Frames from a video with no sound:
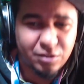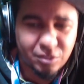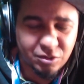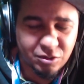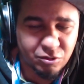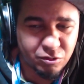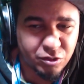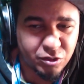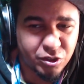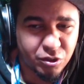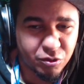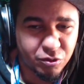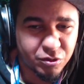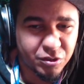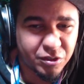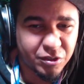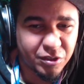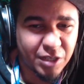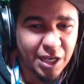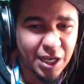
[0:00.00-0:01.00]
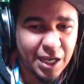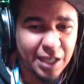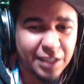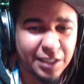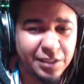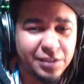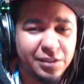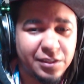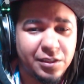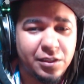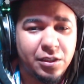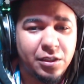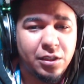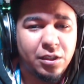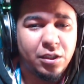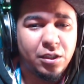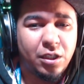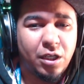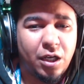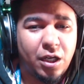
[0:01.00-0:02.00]
to show to you guys.
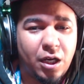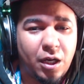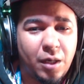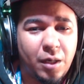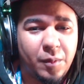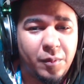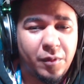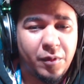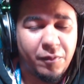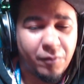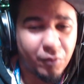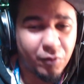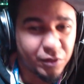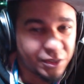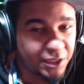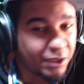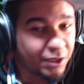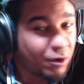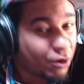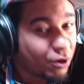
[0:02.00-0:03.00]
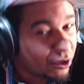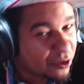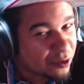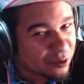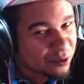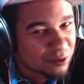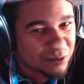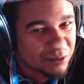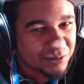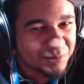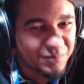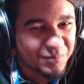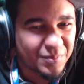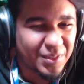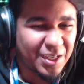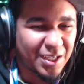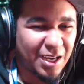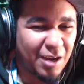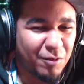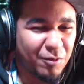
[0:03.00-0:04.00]
Unfortunately also,
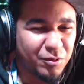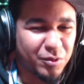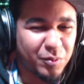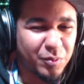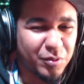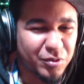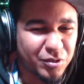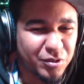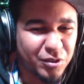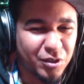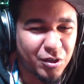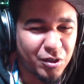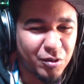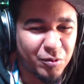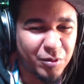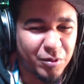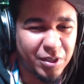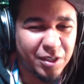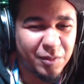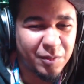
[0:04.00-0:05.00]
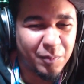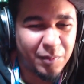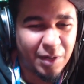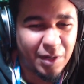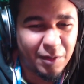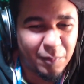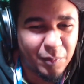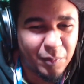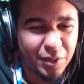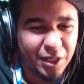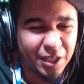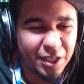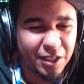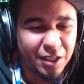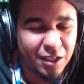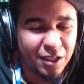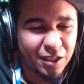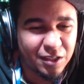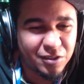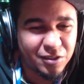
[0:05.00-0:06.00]
I was supposed to go with my buddy
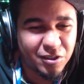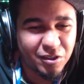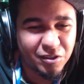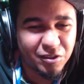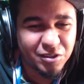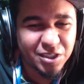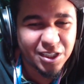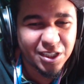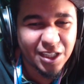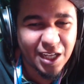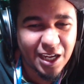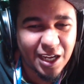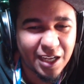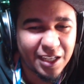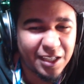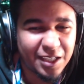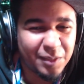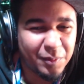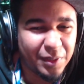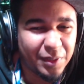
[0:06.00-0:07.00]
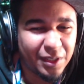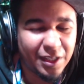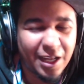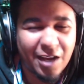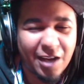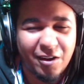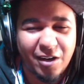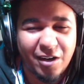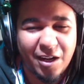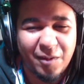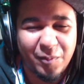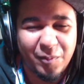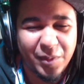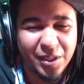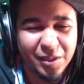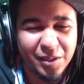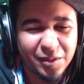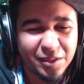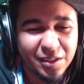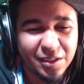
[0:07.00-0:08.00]
Eternal Shaddai. He bailed out on
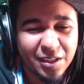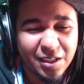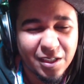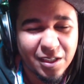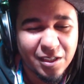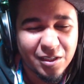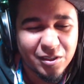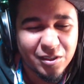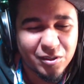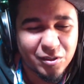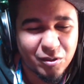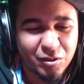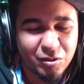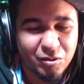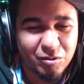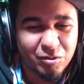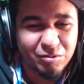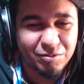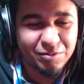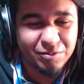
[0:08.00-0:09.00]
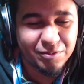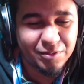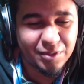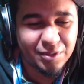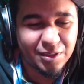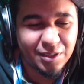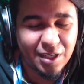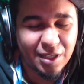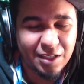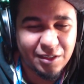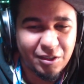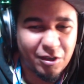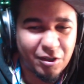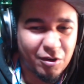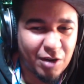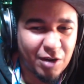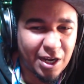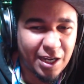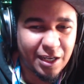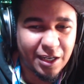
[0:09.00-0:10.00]
me. So, you
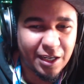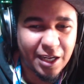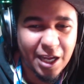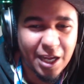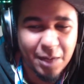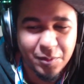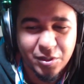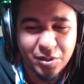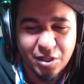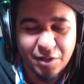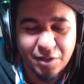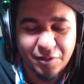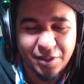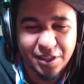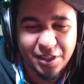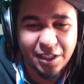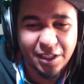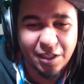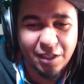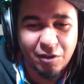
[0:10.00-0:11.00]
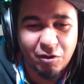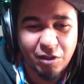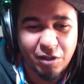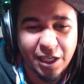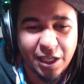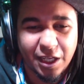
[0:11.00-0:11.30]
know, I had to capture everything and all